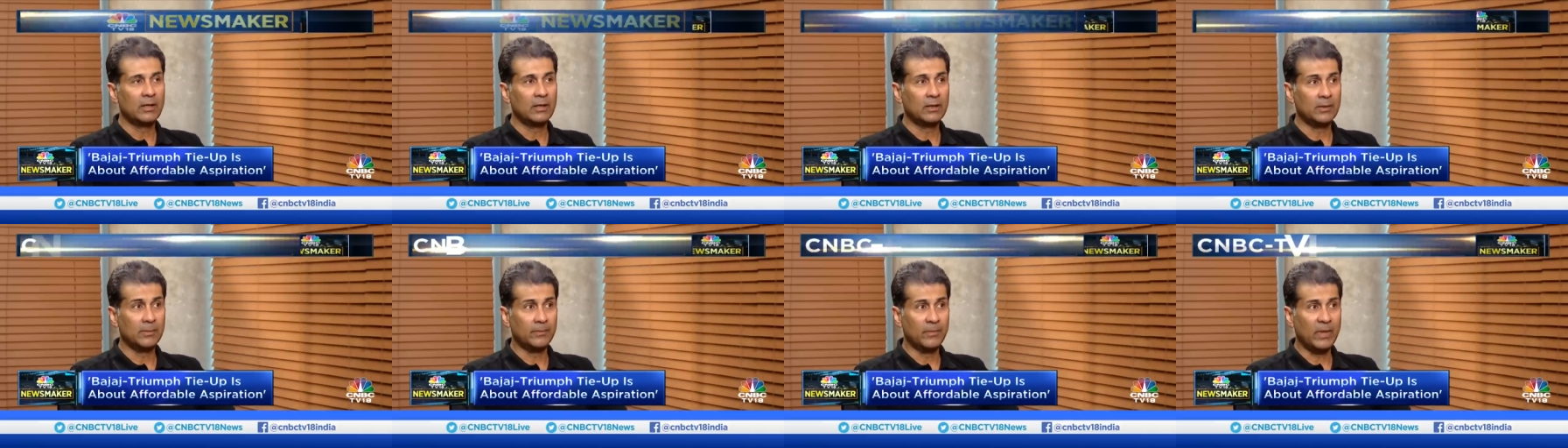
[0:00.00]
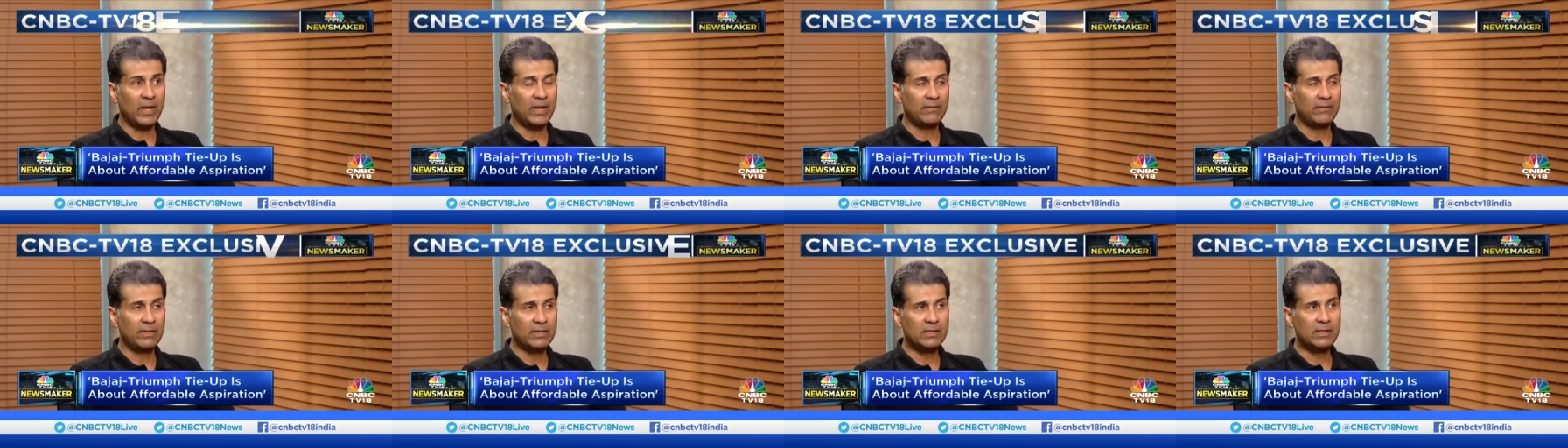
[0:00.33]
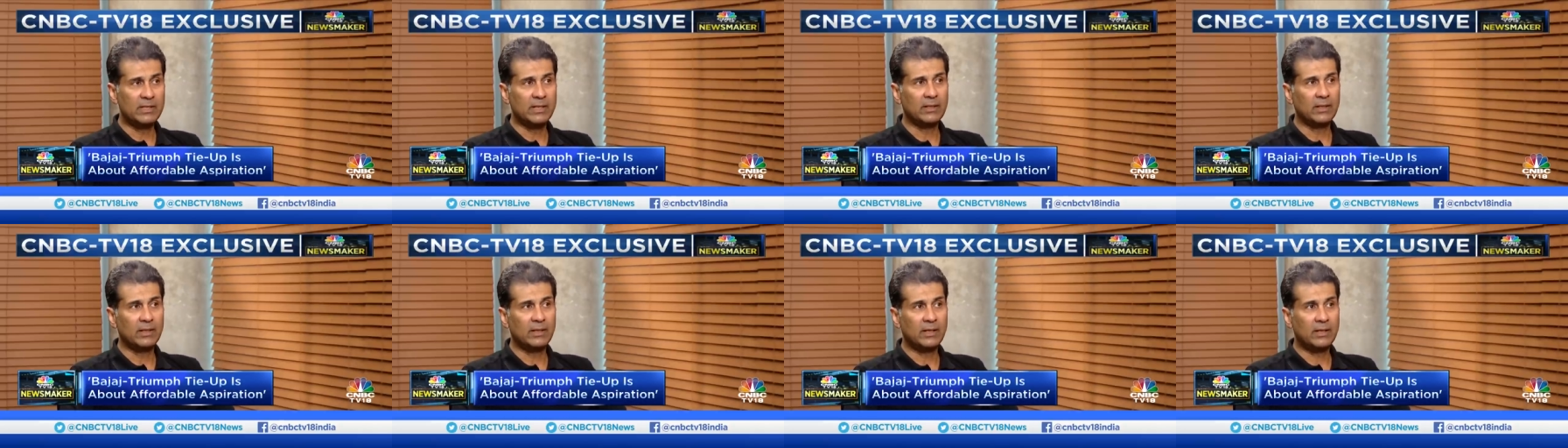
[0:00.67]
Uh, having
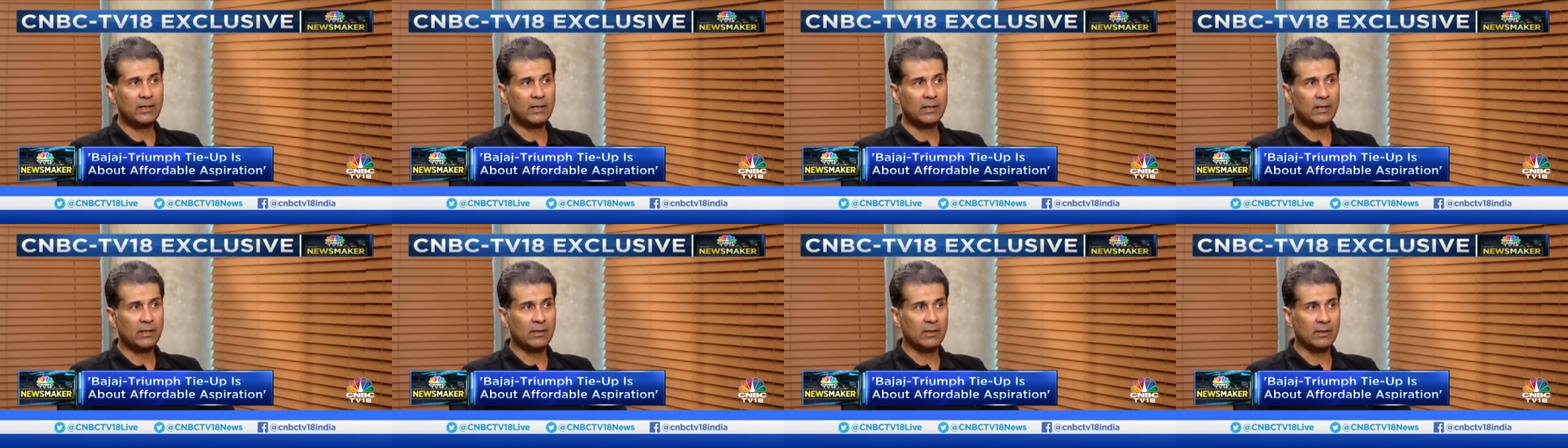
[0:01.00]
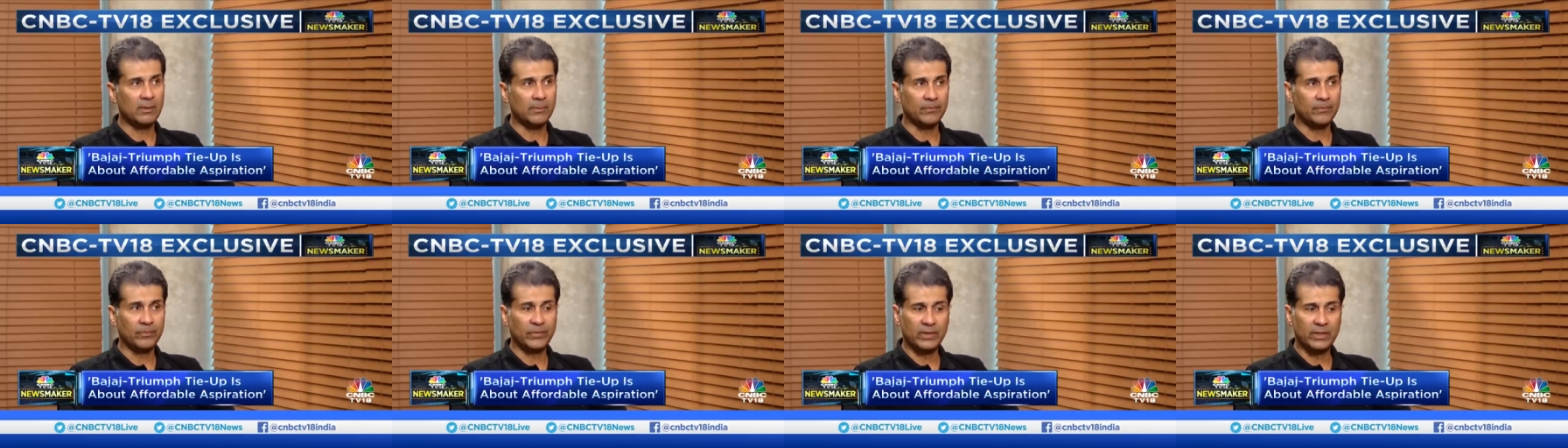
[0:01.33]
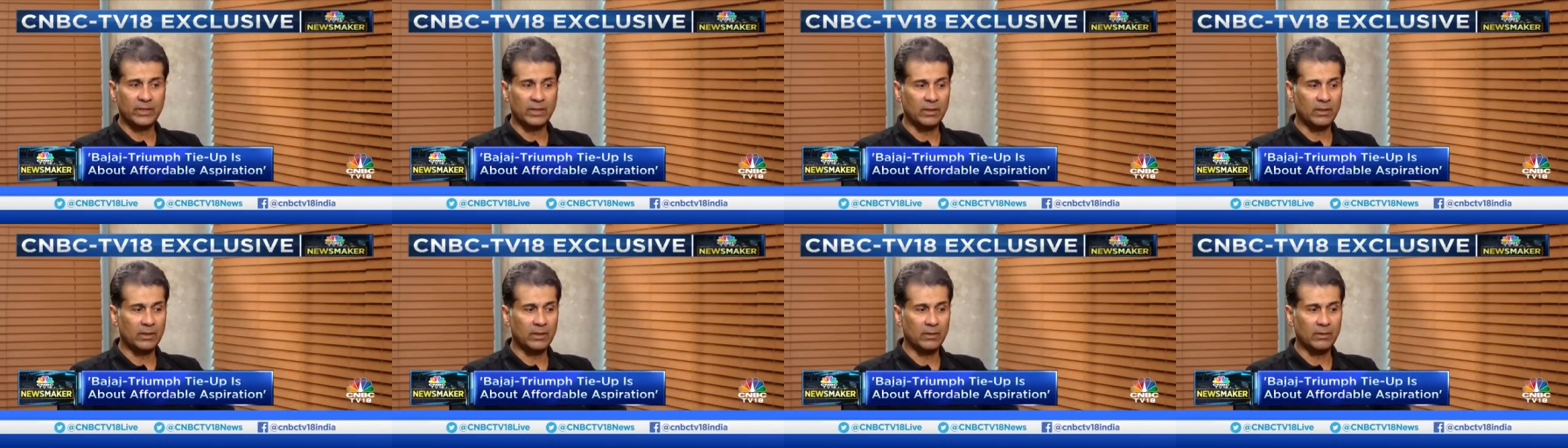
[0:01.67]
said that, uh,
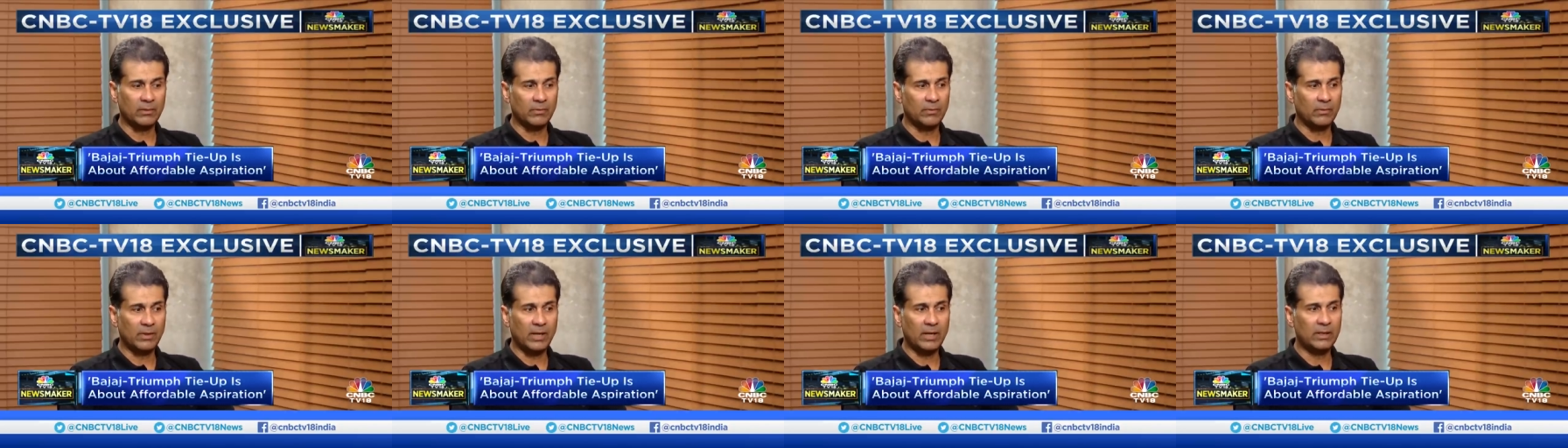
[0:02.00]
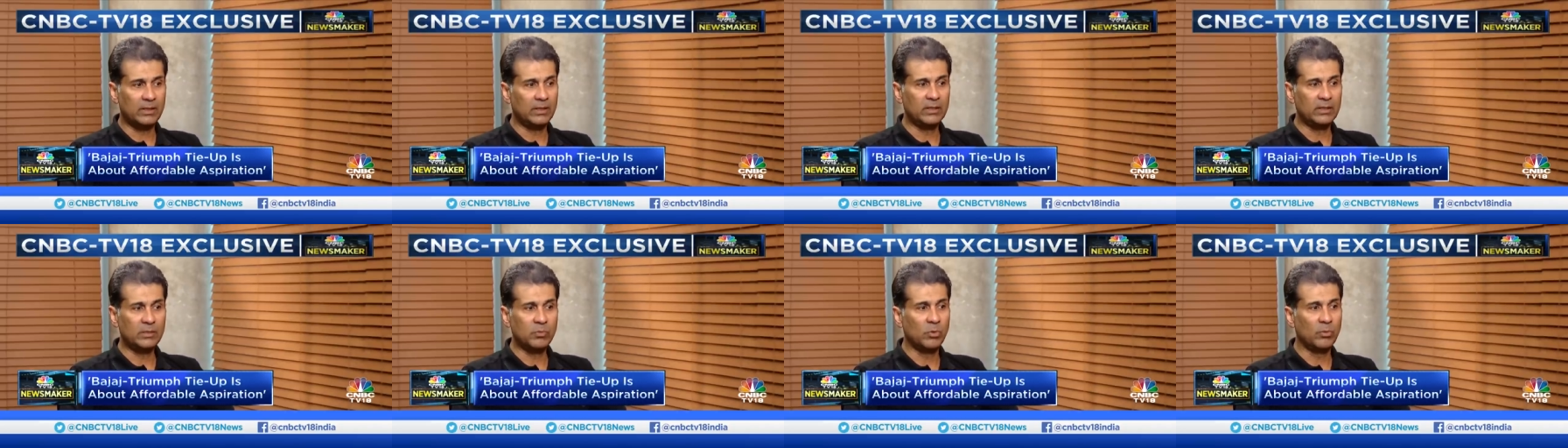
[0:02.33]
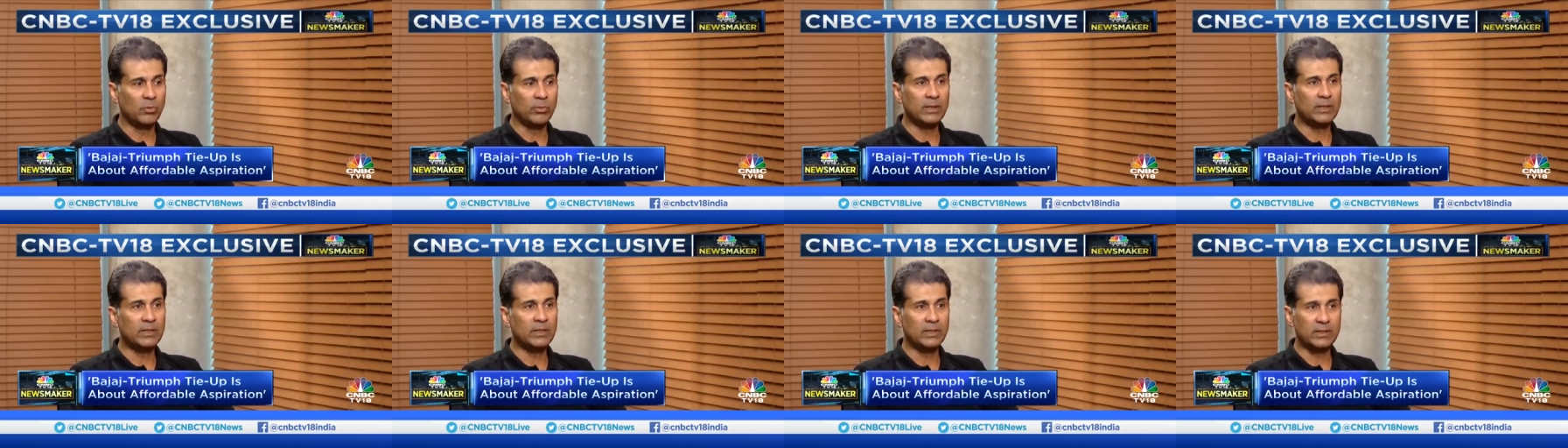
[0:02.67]
the, at this
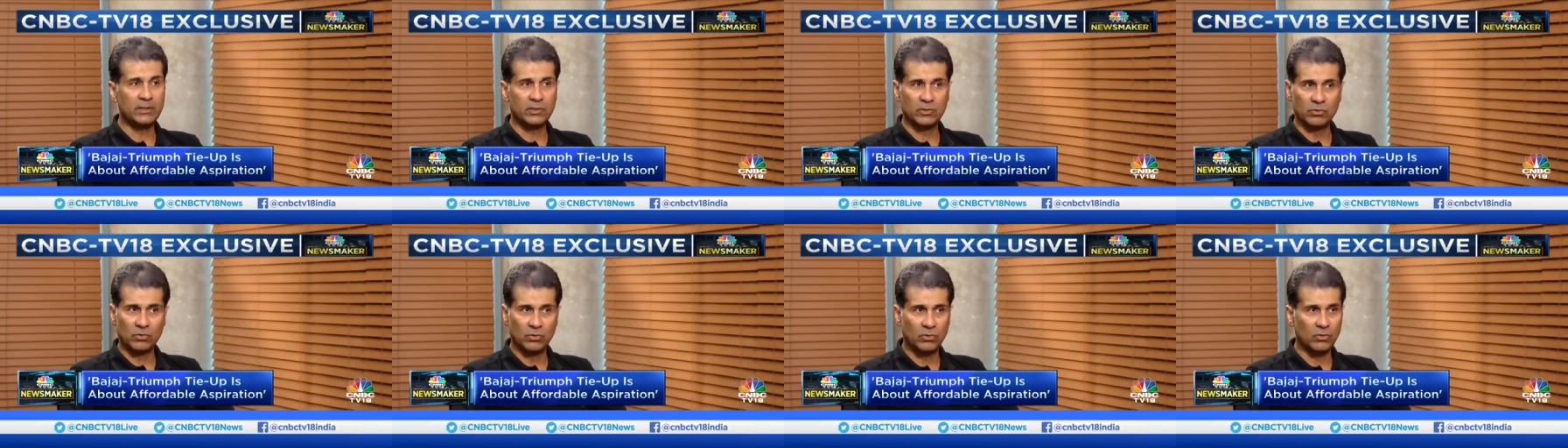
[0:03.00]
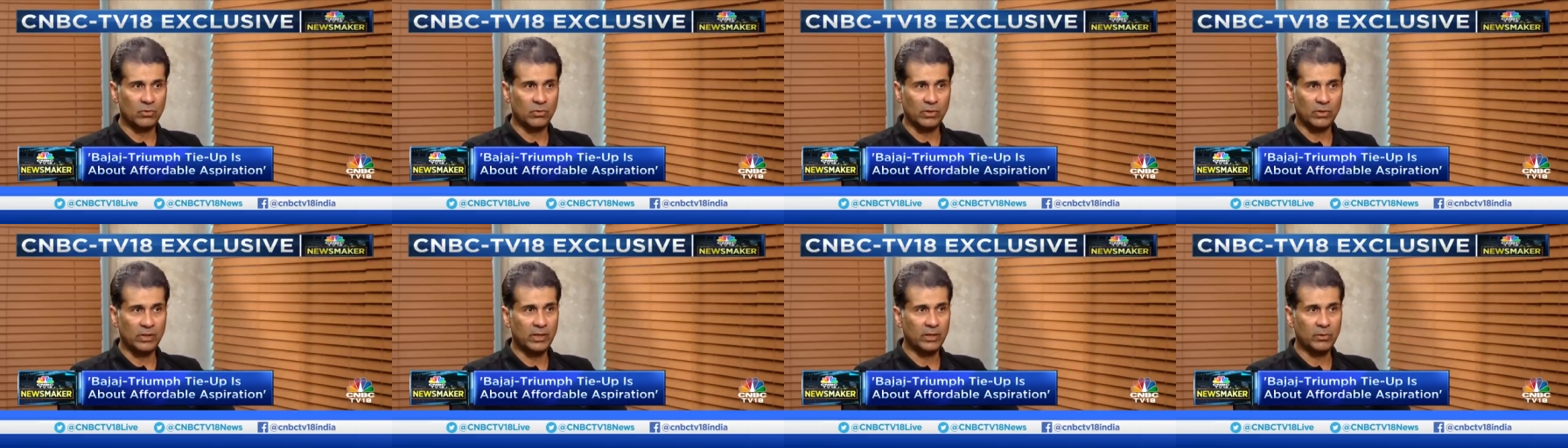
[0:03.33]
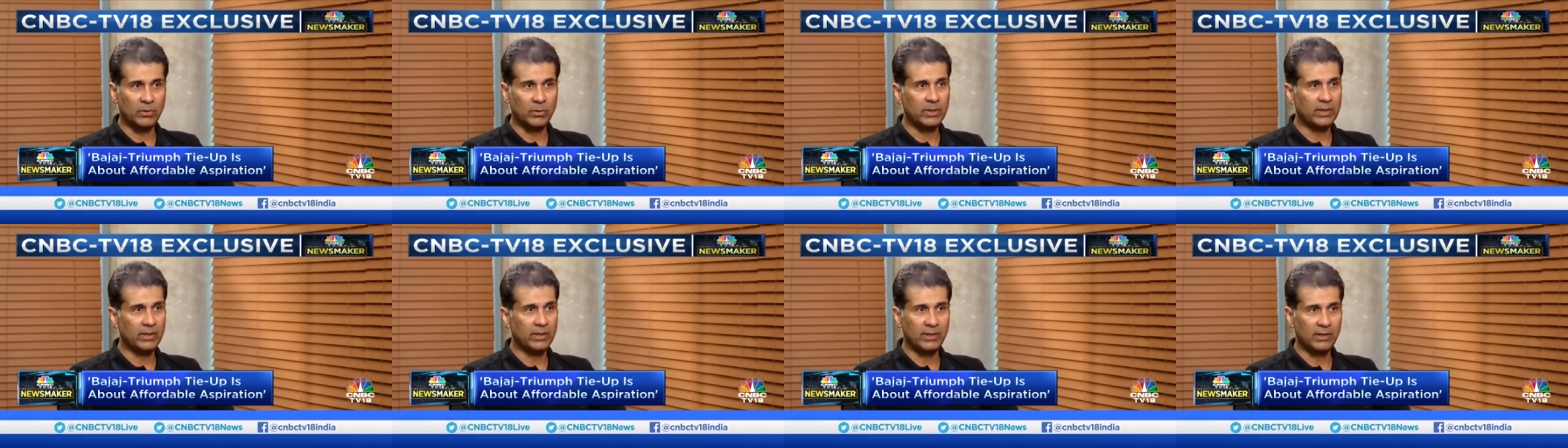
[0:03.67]
moment there is no
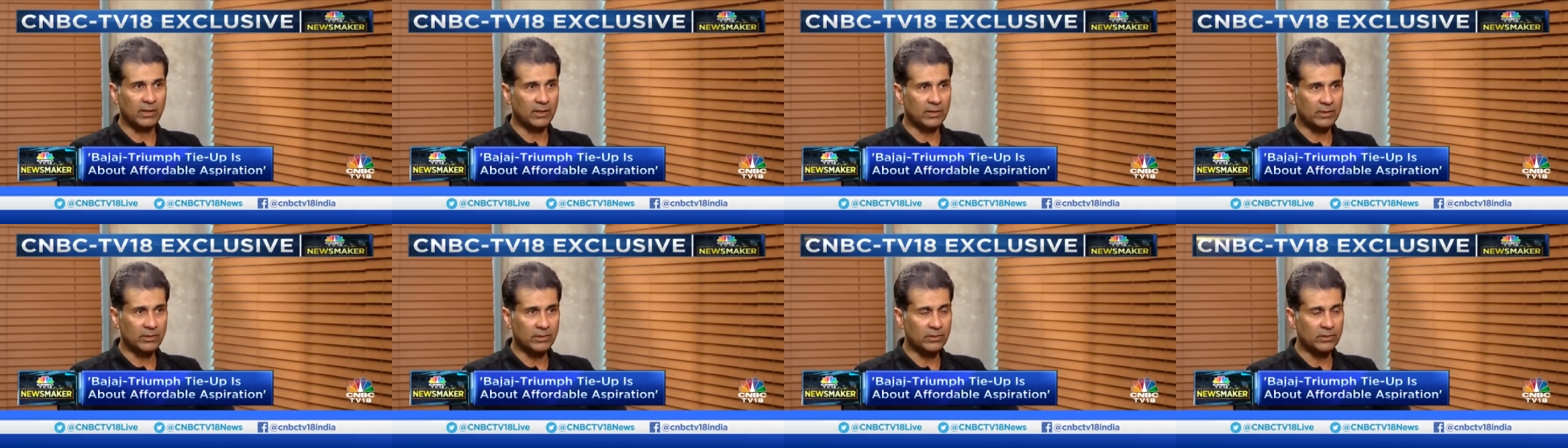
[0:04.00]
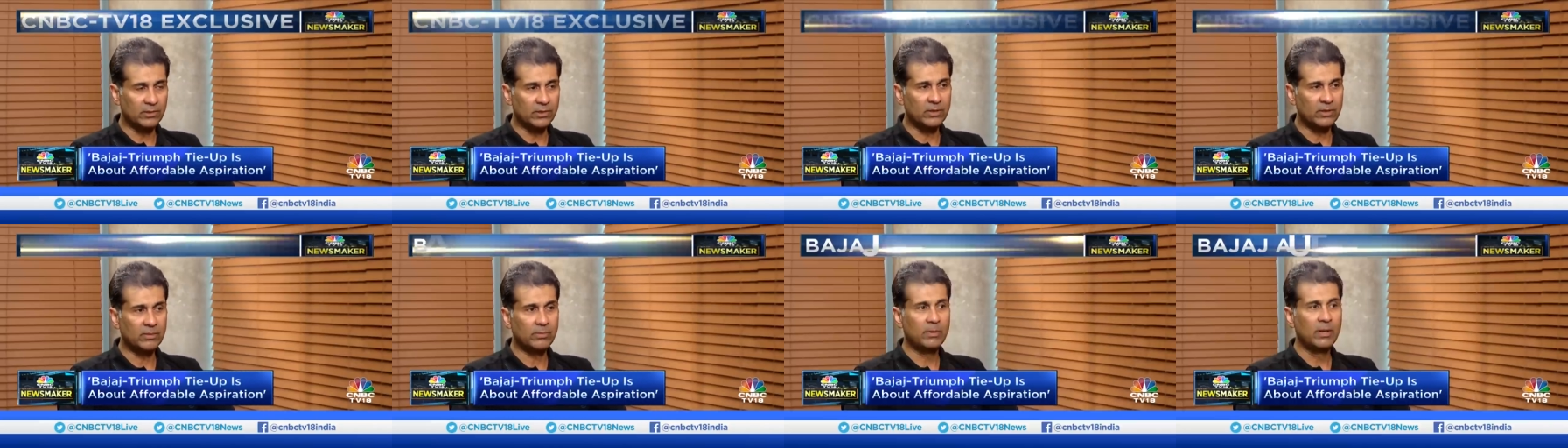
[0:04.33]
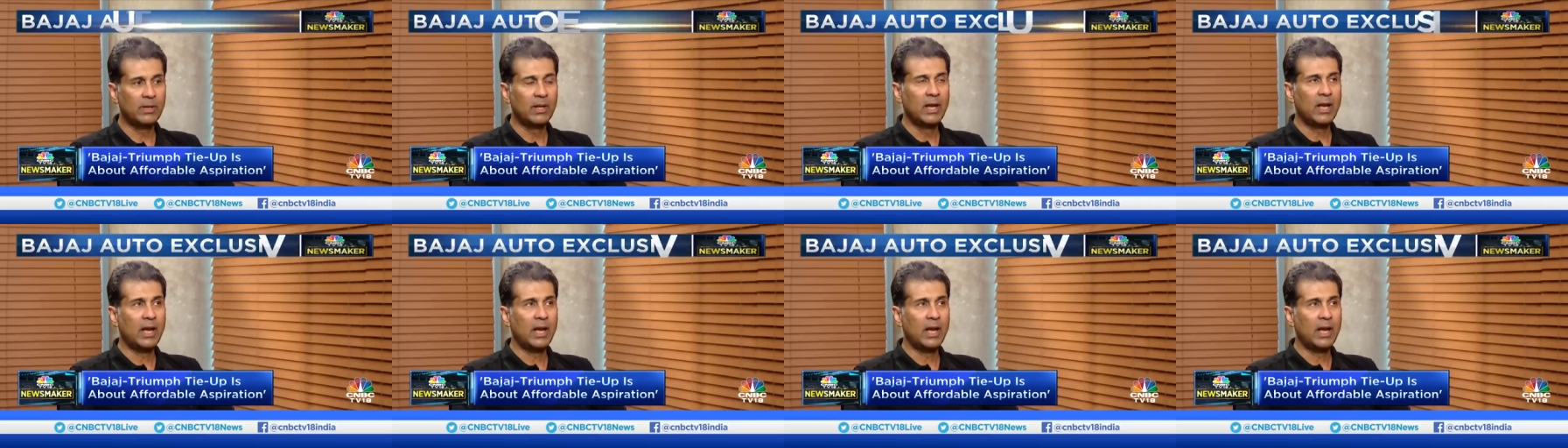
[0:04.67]
equity relationship.